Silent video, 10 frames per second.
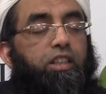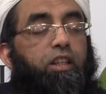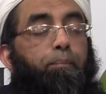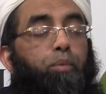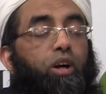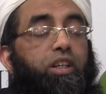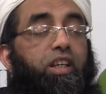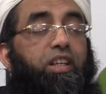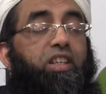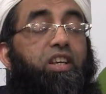The
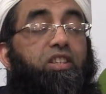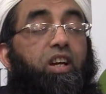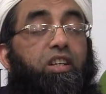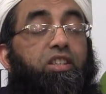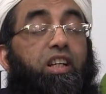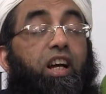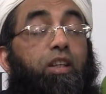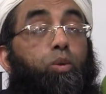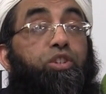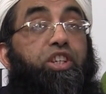body, it says,
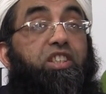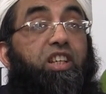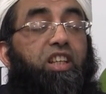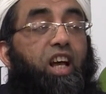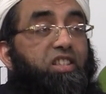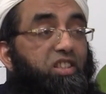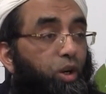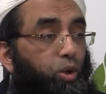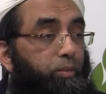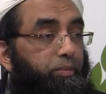zakatul jasadi
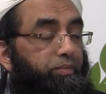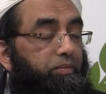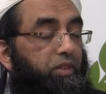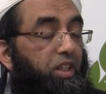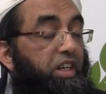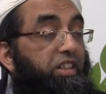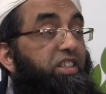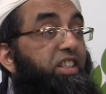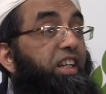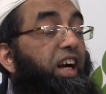as-sawm. The
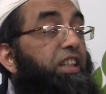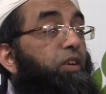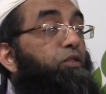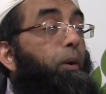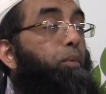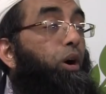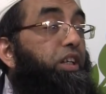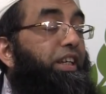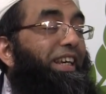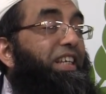zakat of the
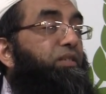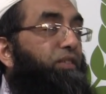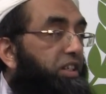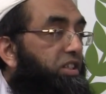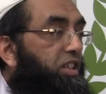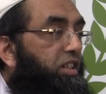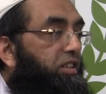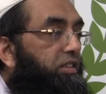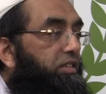body is fasting.